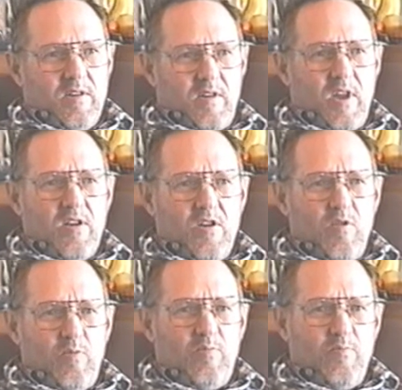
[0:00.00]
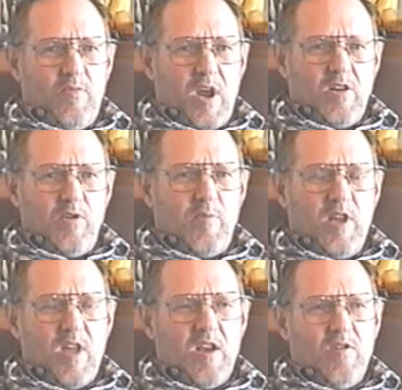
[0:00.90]
So they knew me.
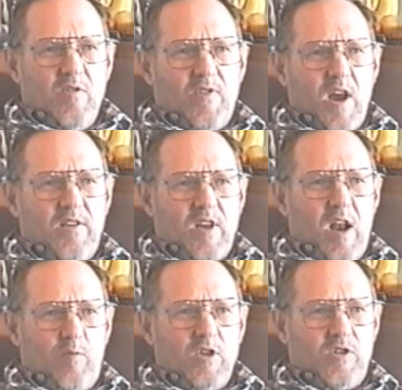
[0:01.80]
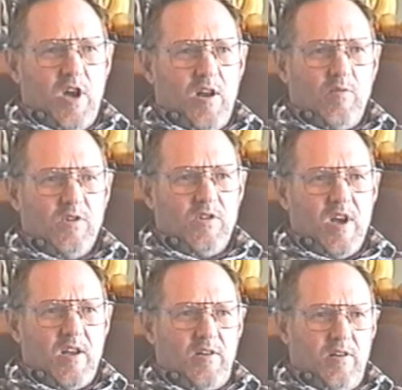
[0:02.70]
They knew if I had said it was
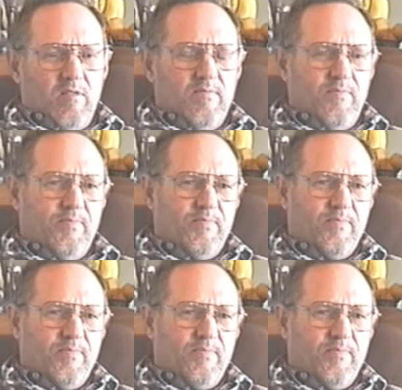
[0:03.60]
done, you know.